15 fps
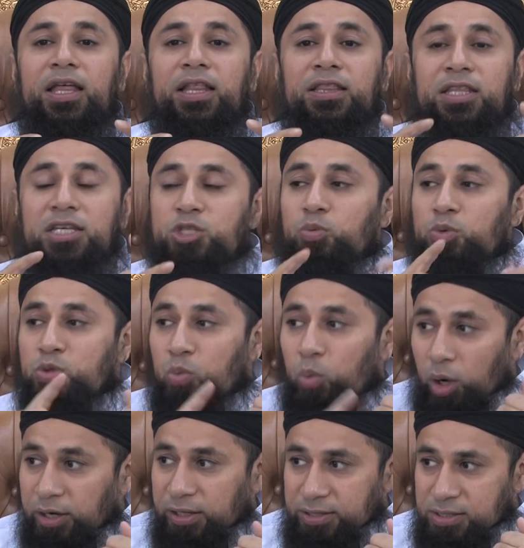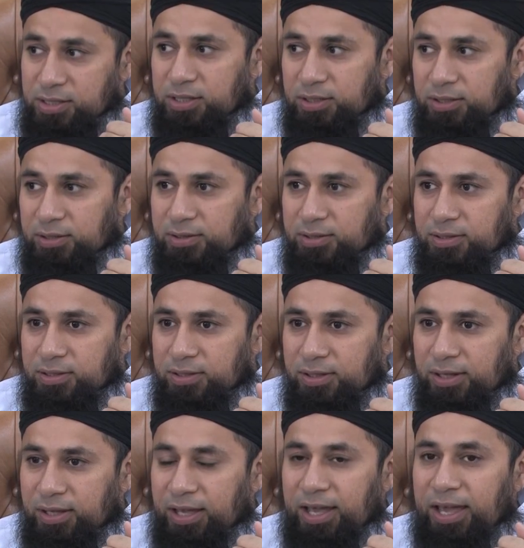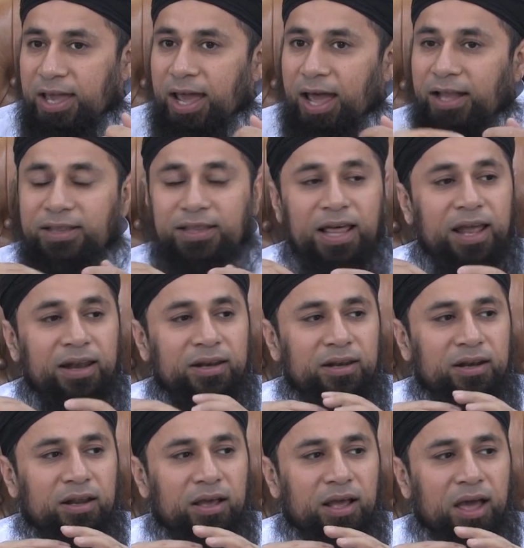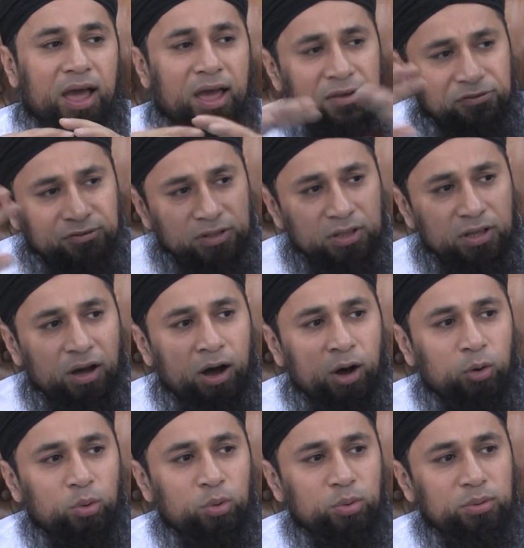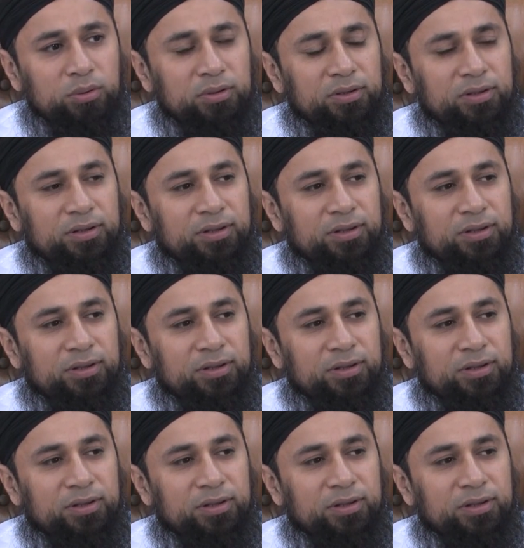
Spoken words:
This was one incident. And then after all